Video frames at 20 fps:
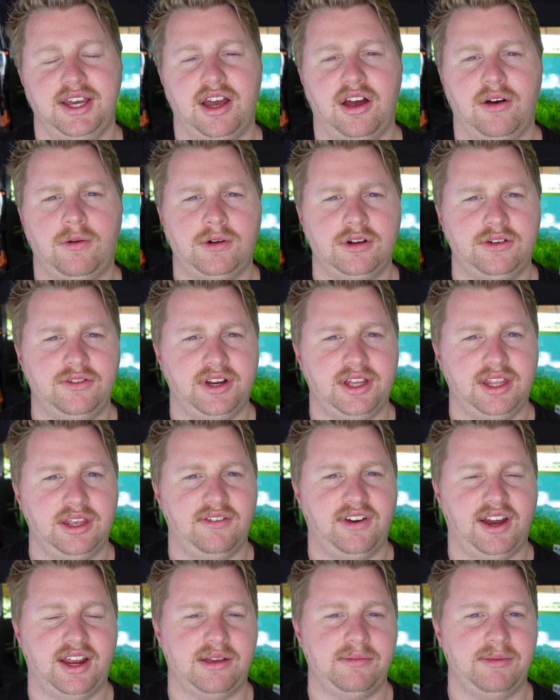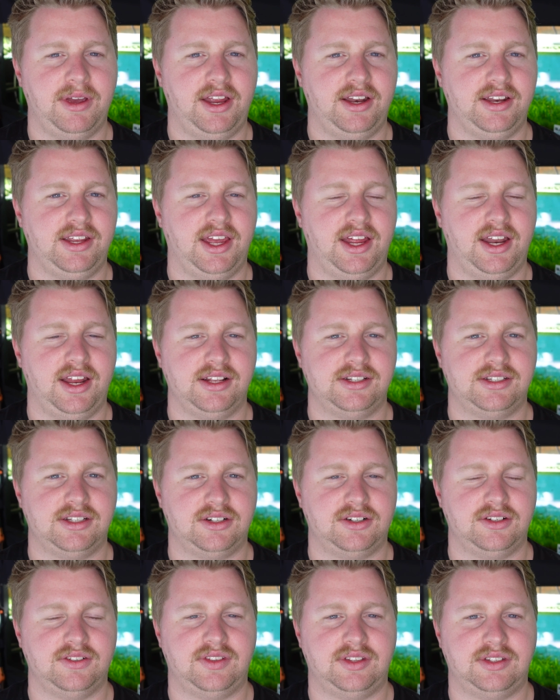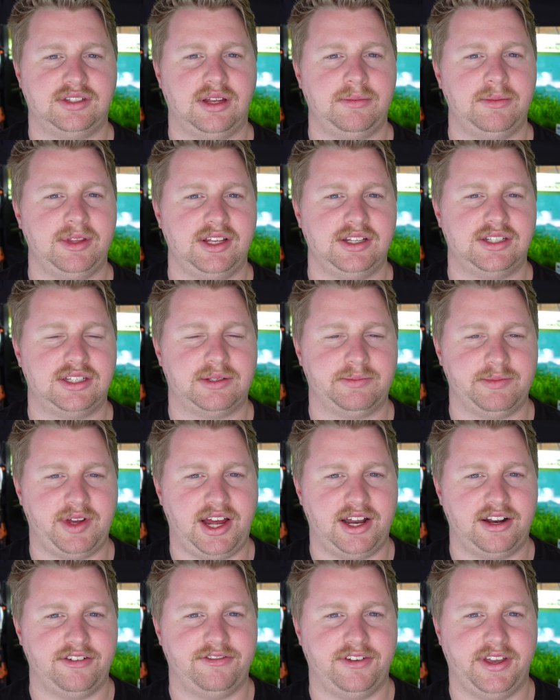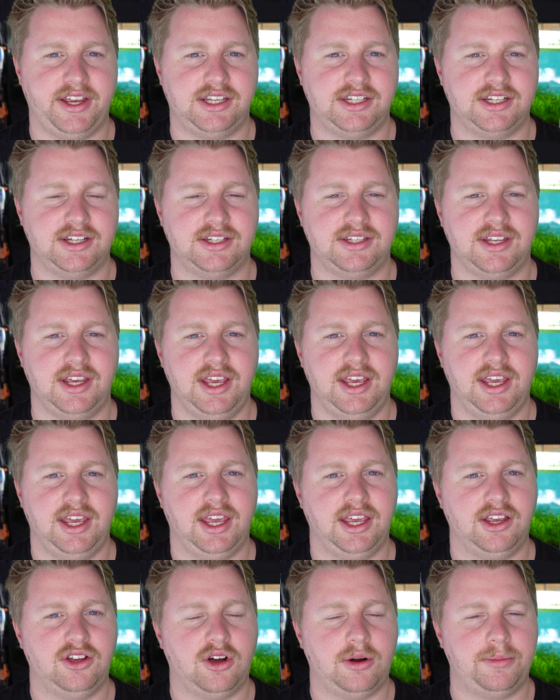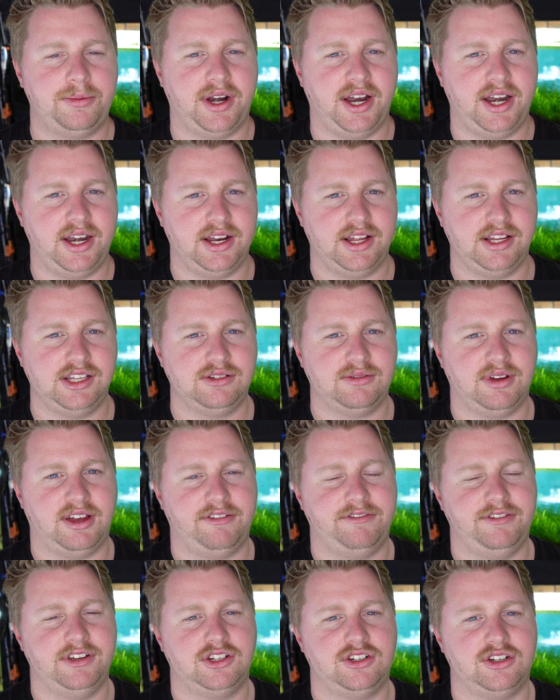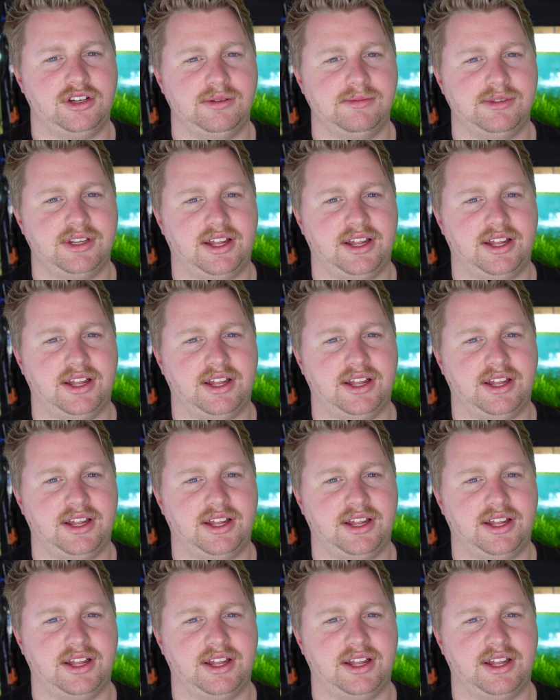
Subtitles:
I would really recommend getting sort of some of these smarter features incorporated into our fish rooms,